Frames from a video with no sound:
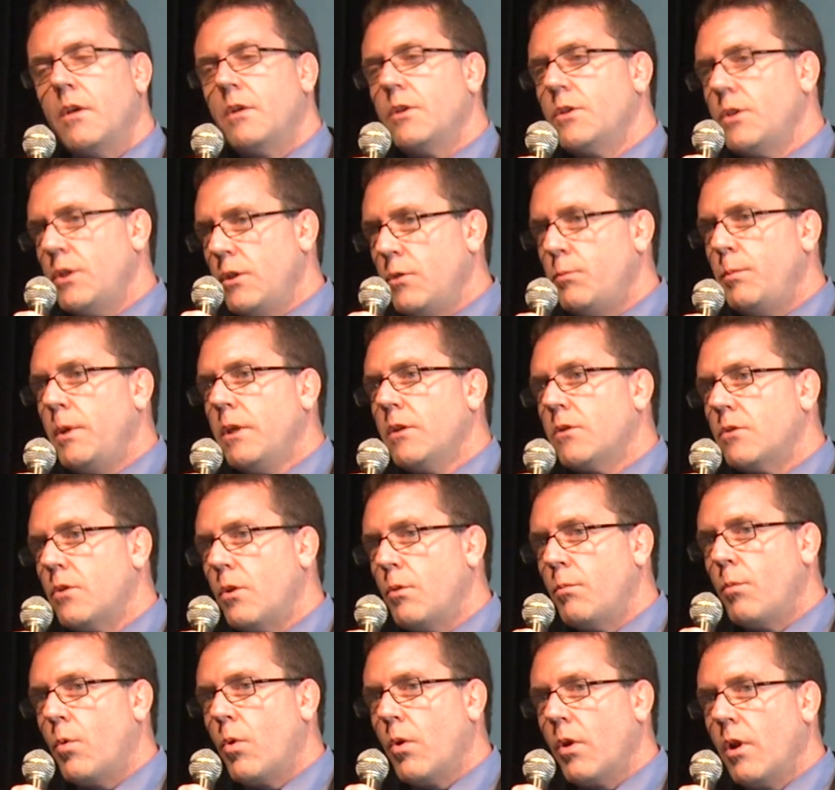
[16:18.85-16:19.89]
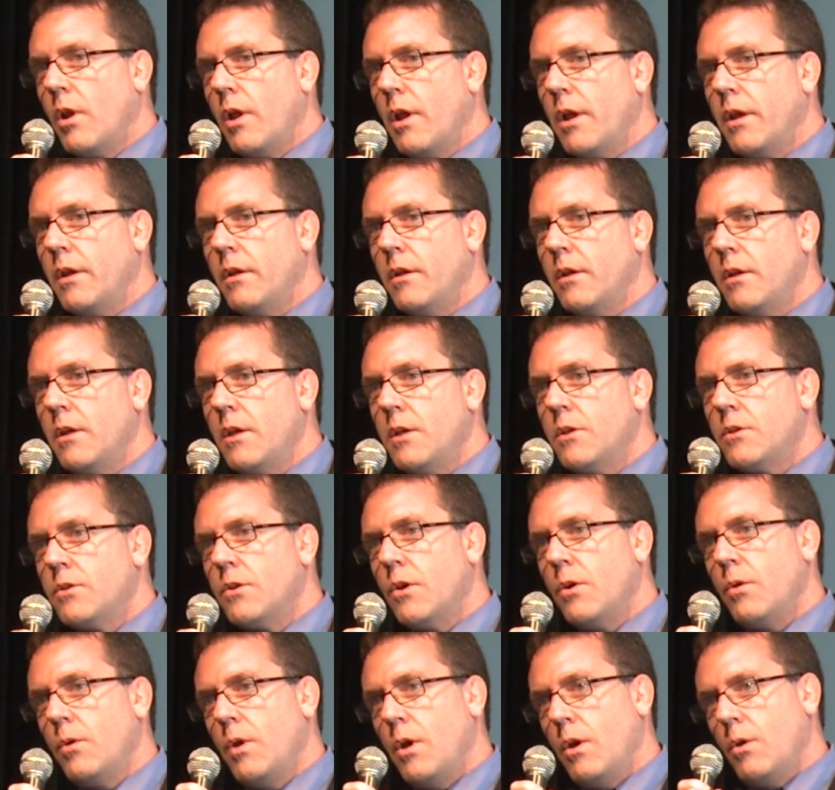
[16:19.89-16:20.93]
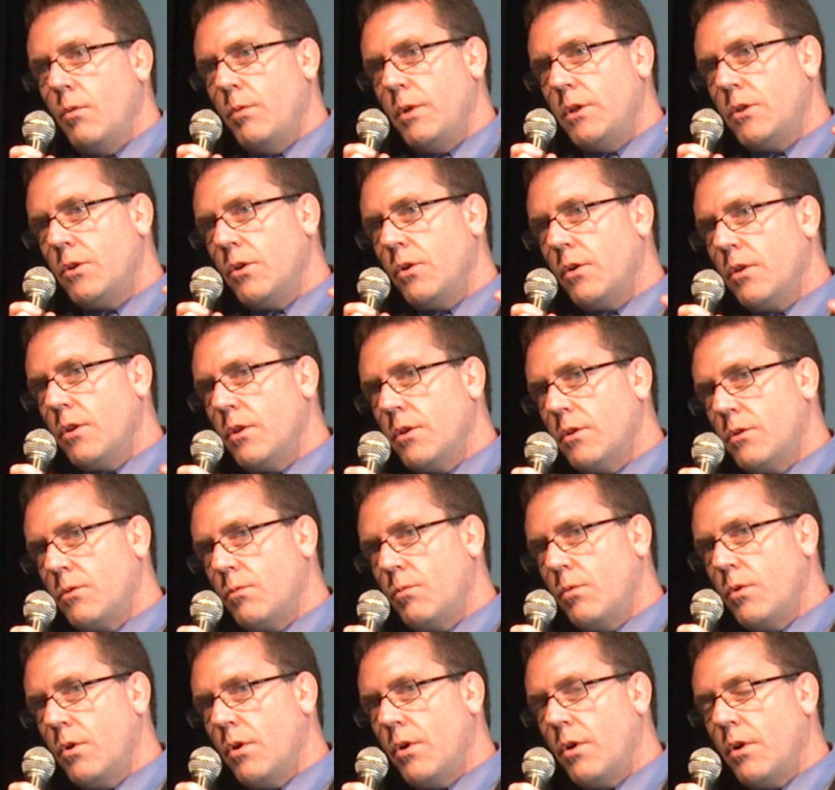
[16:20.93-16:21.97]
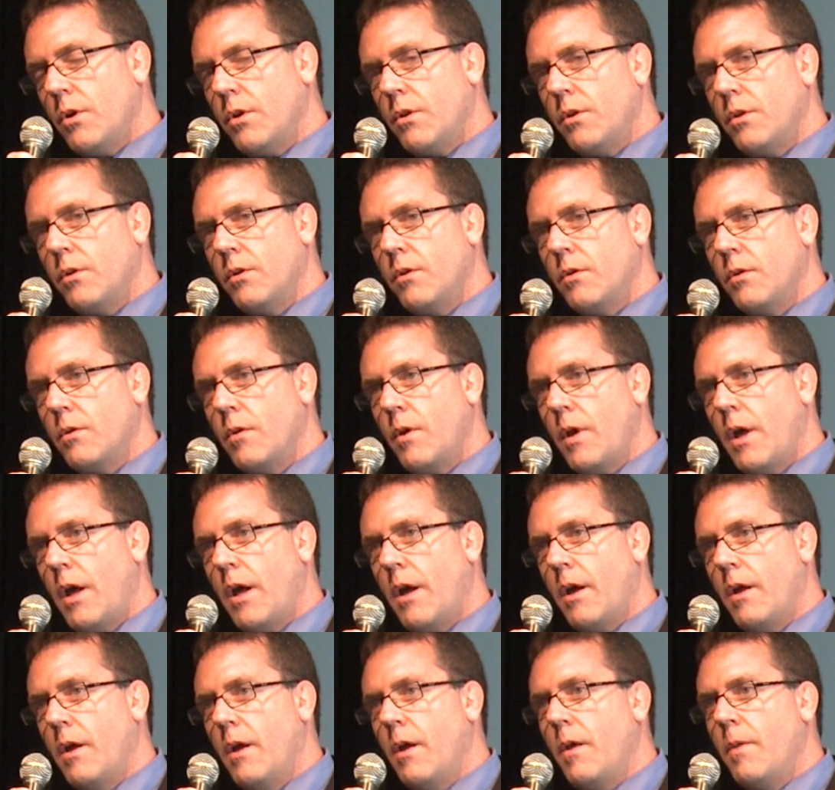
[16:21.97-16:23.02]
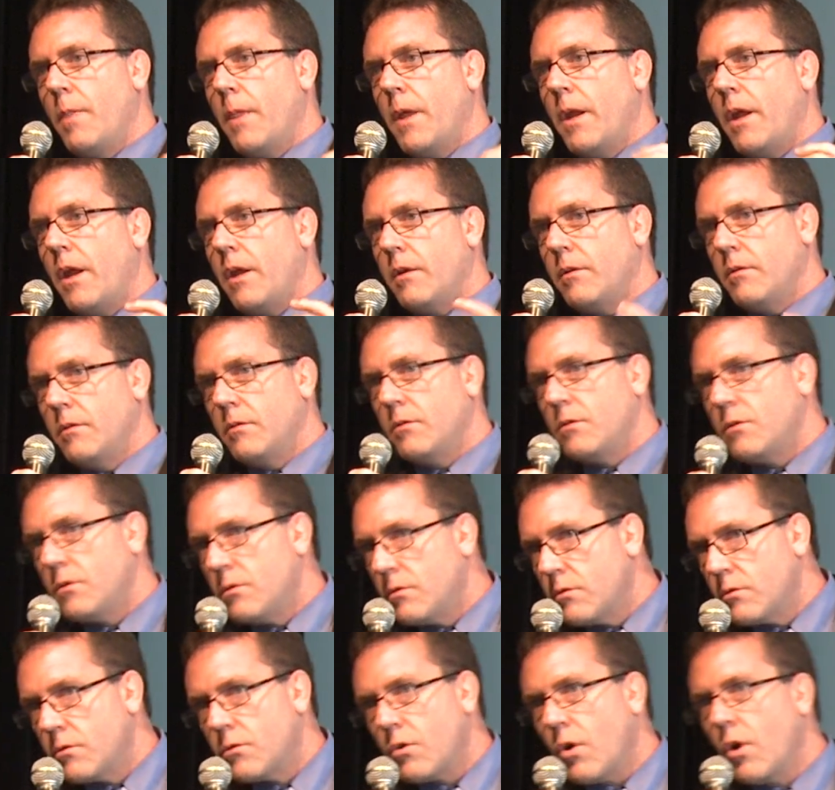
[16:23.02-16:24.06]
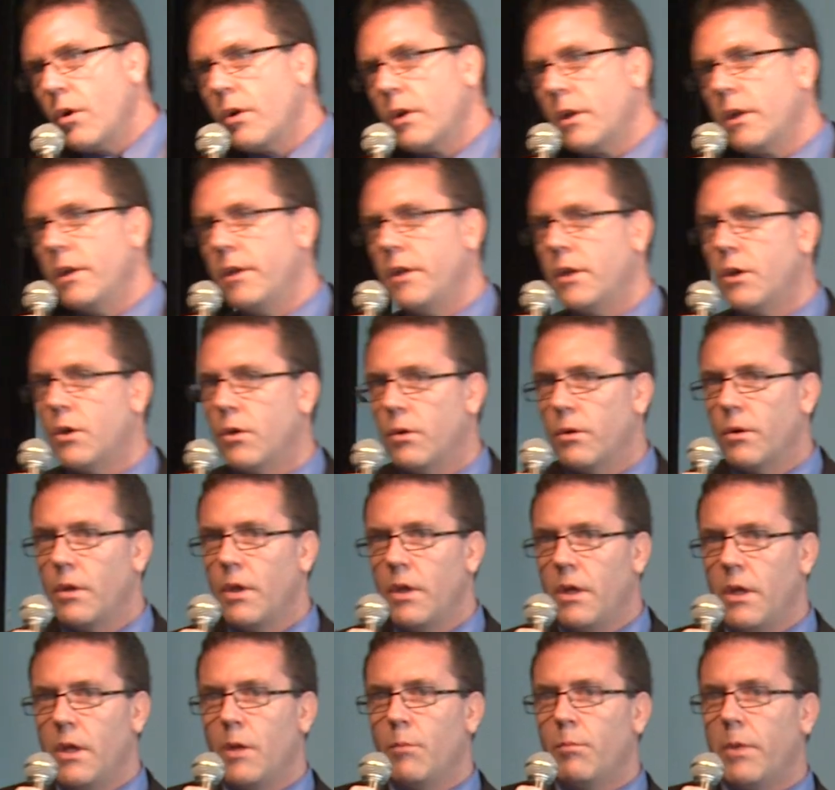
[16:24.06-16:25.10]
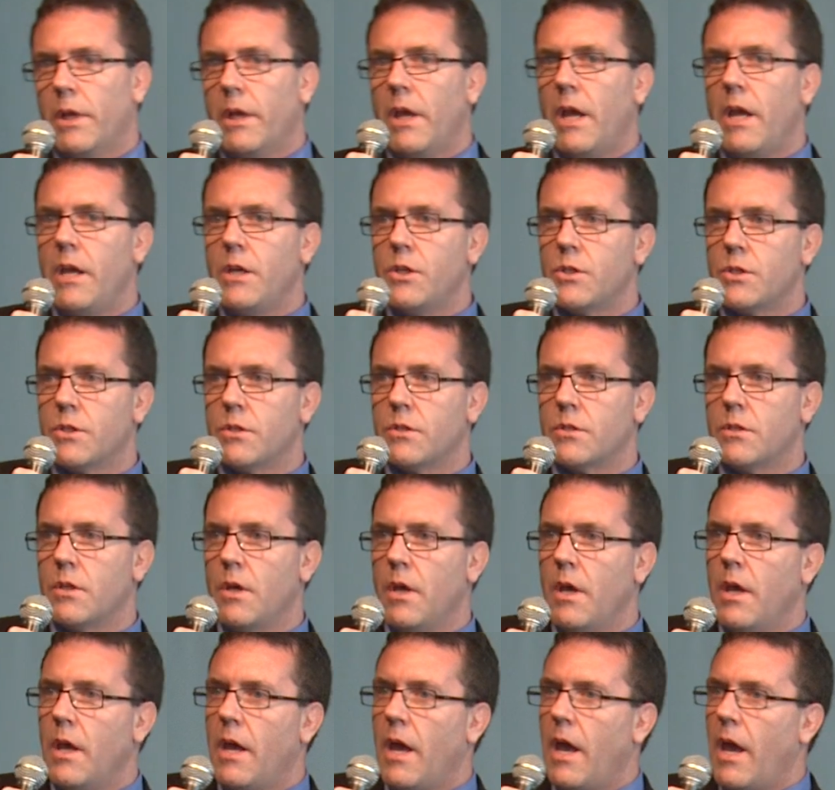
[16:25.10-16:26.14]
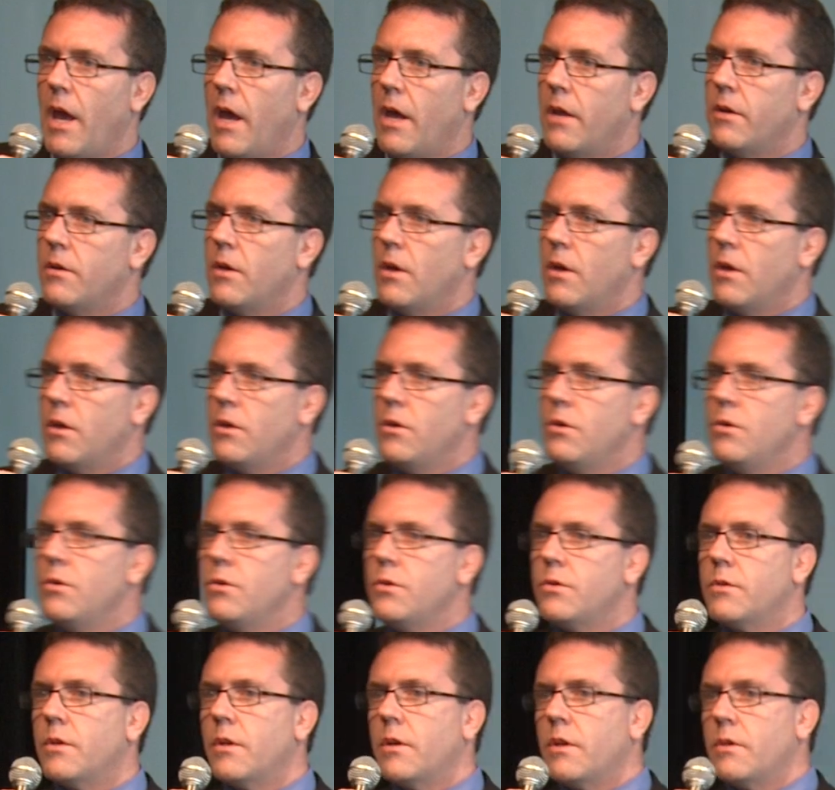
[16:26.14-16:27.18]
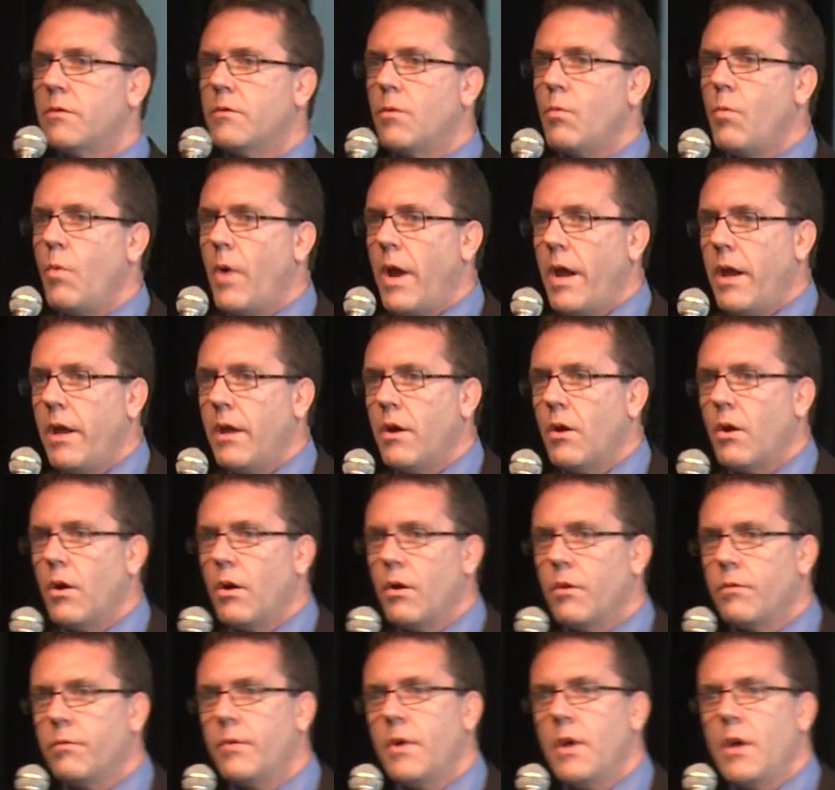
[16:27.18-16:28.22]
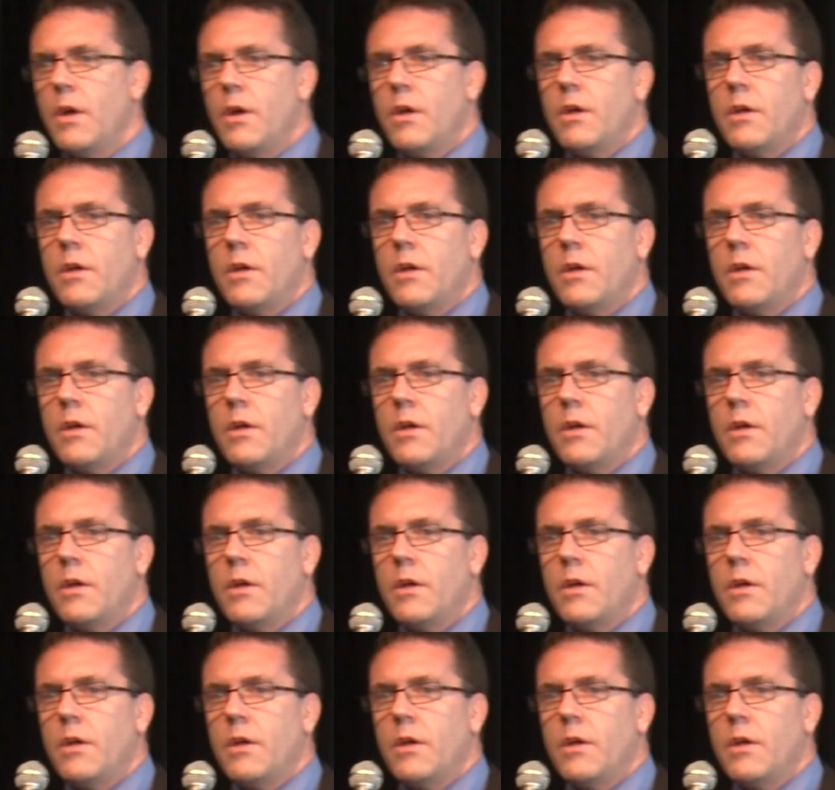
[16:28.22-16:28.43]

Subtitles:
She's being so borderline. So we took this word that had strong clinical implications and used it as a way of